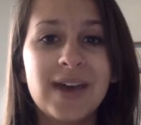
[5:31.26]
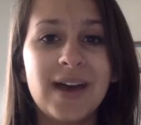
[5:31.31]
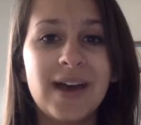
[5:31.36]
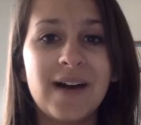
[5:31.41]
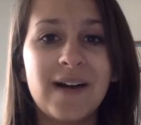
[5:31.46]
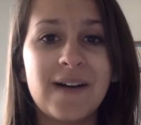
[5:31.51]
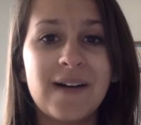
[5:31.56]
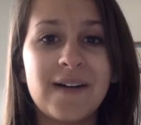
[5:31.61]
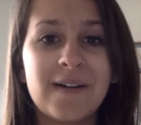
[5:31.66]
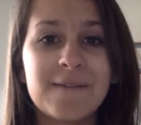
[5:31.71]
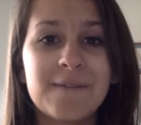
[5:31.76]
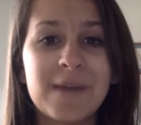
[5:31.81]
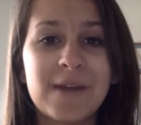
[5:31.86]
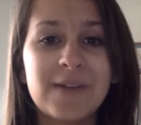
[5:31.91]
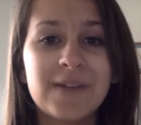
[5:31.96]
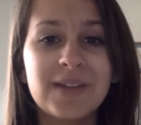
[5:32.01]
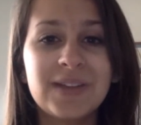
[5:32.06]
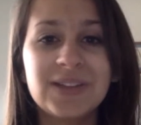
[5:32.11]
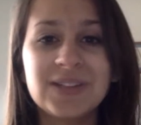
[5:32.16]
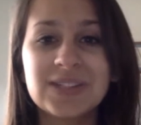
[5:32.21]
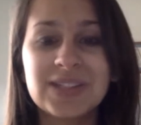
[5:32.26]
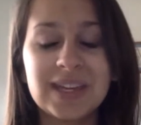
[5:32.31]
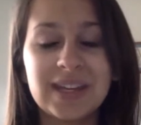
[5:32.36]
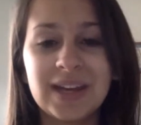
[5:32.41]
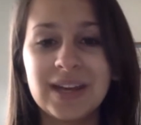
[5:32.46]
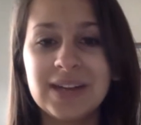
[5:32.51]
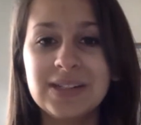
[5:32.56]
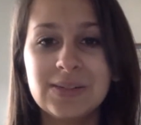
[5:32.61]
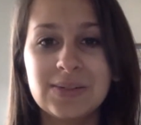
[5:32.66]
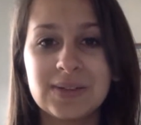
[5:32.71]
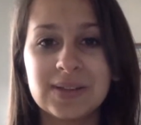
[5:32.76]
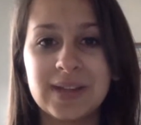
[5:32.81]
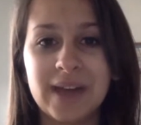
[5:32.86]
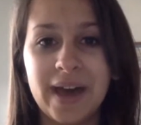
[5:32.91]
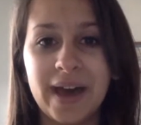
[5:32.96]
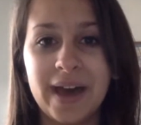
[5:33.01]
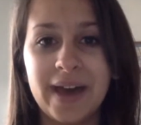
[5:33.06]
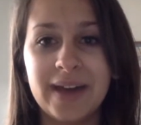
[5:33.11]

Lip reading: I really just connected with that.